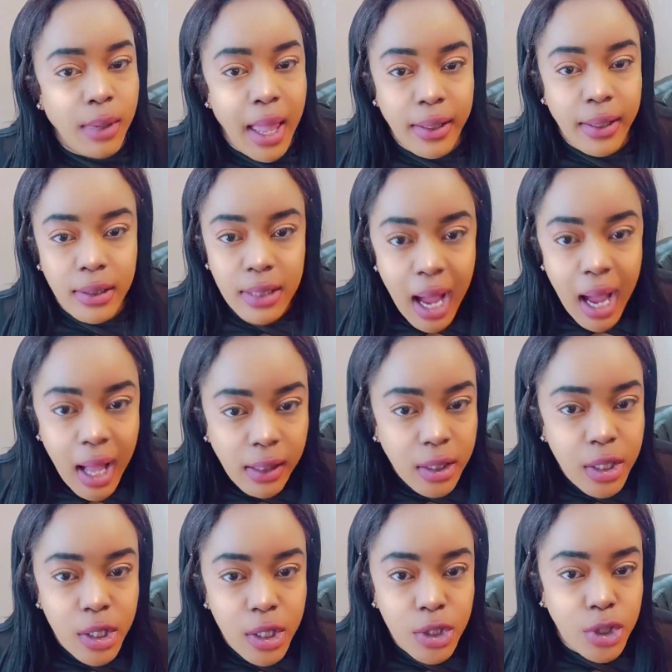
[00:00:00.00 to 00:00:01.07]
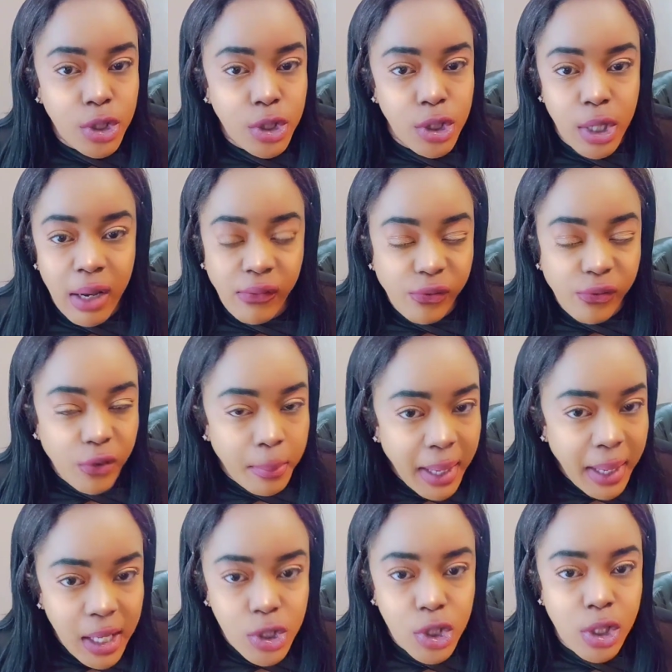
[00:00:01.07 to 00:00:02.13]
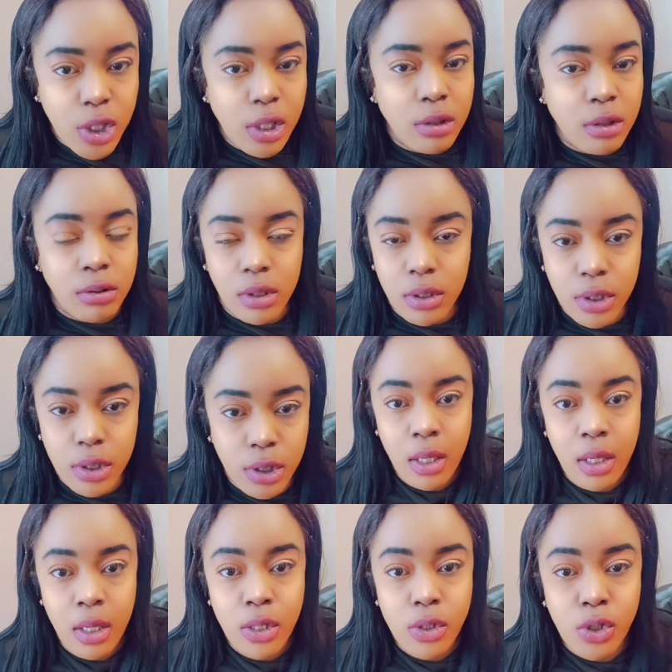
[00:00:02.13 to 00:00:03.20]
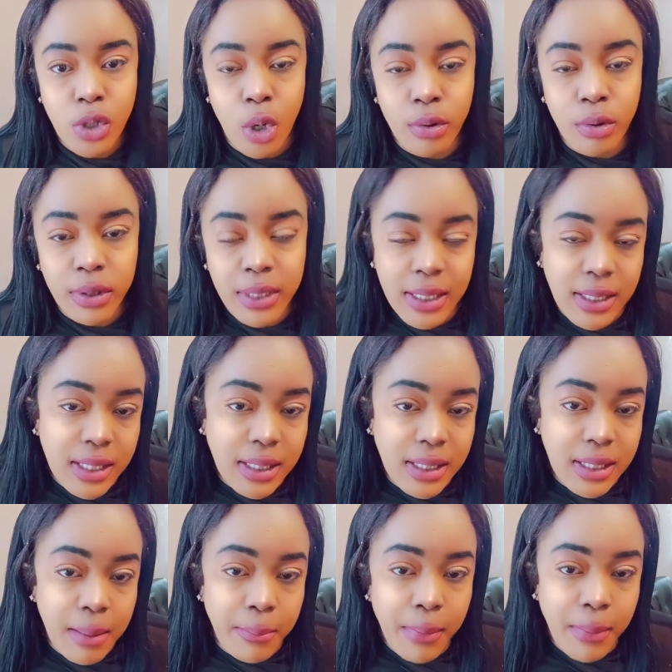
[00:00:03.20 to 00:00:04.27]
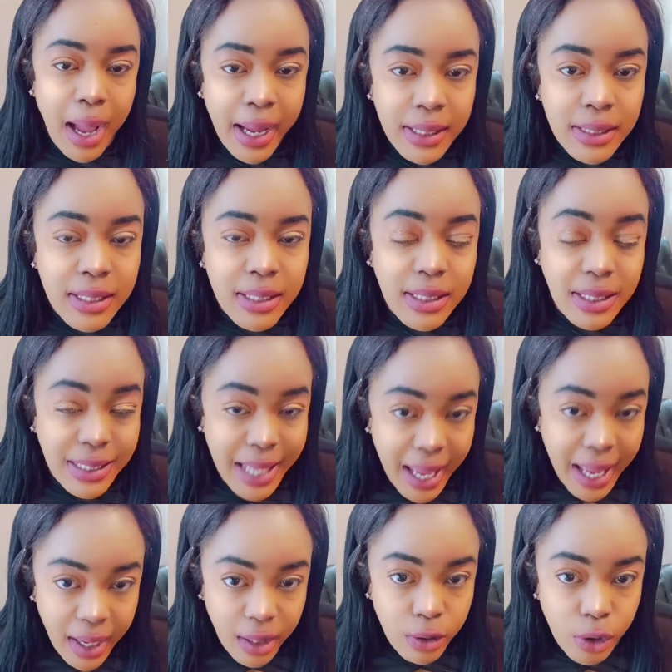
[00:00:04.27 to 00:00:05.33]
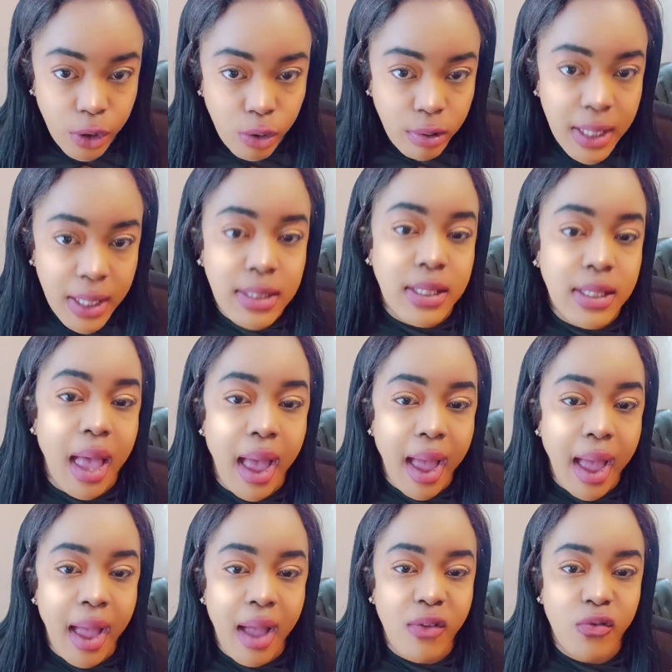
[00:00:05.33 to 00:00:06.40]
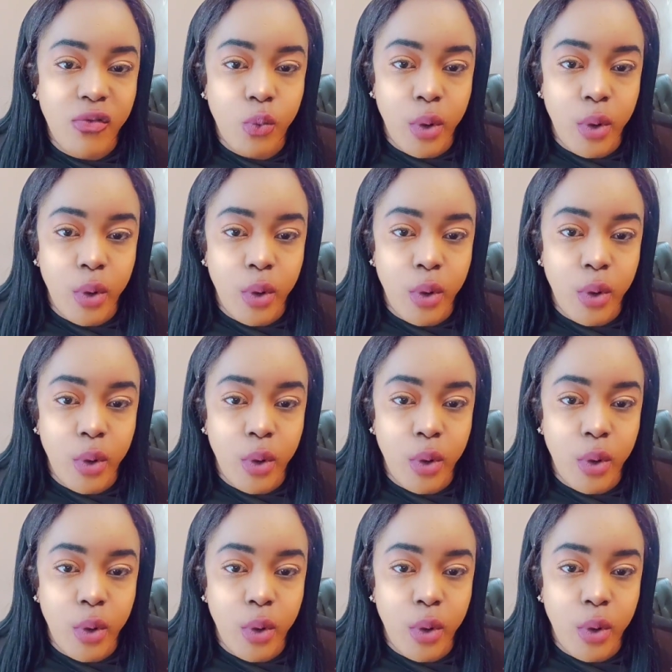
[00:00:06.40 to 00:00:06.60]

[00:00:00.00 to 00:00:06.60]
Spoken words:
knowledge, the information, the So this is the mindset you need to have when